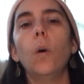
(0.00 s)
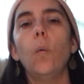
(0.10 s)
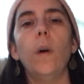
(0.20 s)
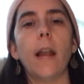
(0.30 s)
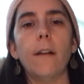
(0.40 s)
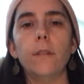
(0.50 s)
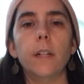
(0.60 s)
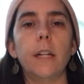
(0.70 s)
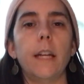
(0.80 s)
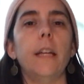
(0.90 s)

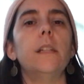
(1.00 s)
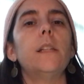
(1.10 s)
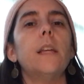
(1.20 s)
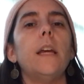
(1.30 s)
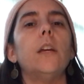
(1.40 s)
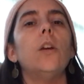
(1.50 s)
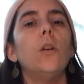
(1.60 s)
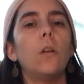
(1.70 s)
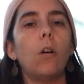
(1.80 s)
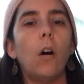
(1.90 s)
Whatever it is,
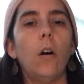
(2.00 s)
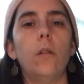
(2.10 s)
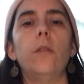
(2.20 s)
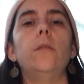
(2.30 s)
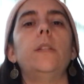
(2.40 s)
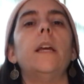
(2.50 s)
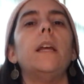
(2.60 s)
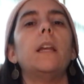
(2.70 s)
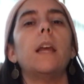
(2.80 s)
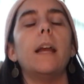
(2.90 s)
call those
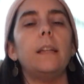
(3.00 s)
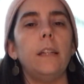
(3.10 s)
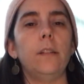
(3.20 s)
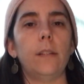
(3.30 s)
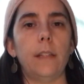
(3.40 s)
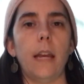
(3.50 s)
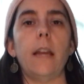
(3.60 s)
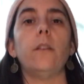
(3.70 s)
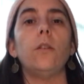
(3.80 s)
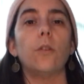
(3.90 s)
in and
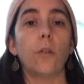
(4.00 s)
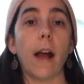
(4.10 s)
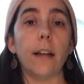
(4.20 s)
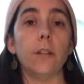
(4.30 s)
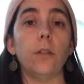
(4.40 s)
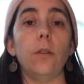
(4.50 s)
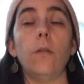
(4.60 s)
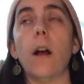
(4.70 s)
state your gratitude.